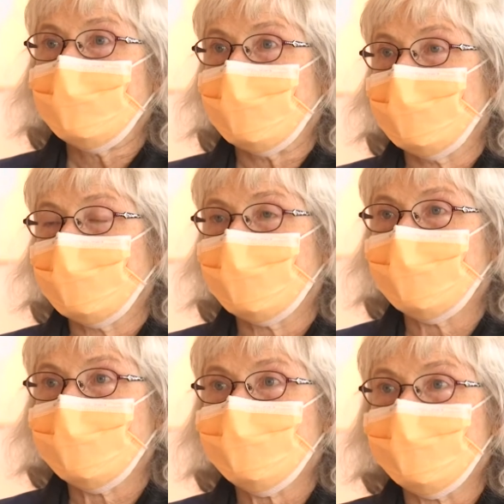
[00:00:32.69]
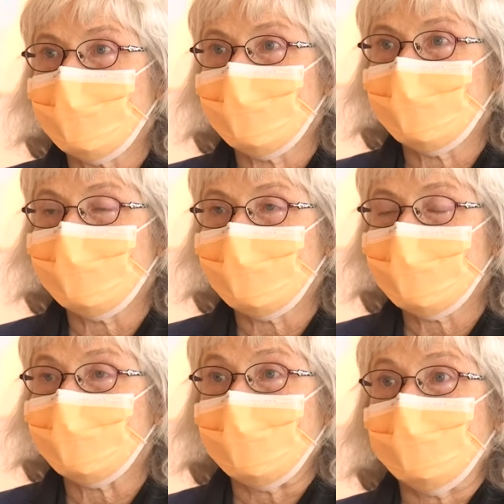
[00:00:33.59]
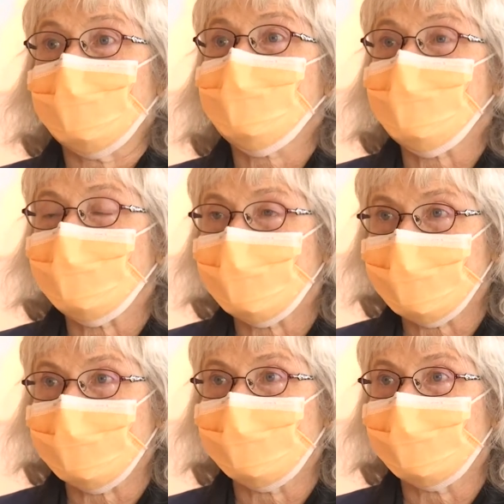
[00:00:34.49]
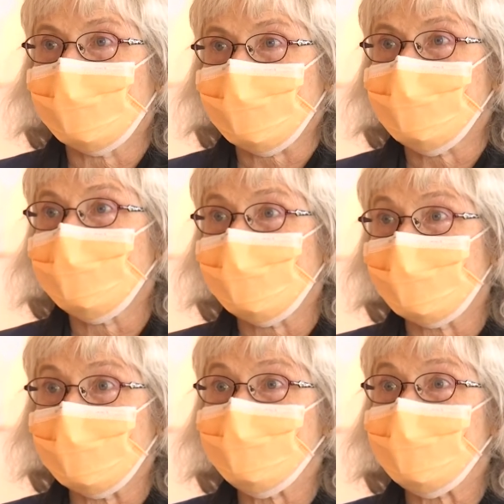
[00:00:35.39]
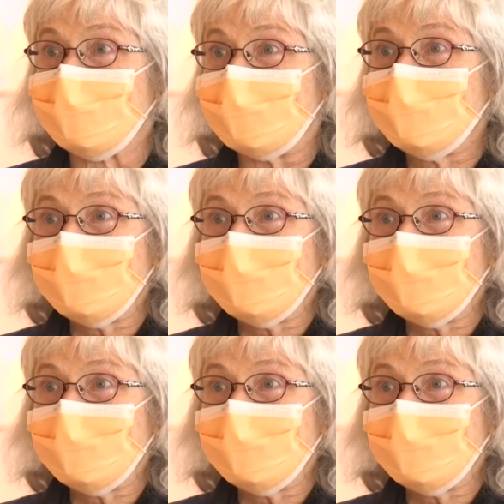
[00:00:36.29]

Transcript: and now I'm into my real passion, which is infection prevention.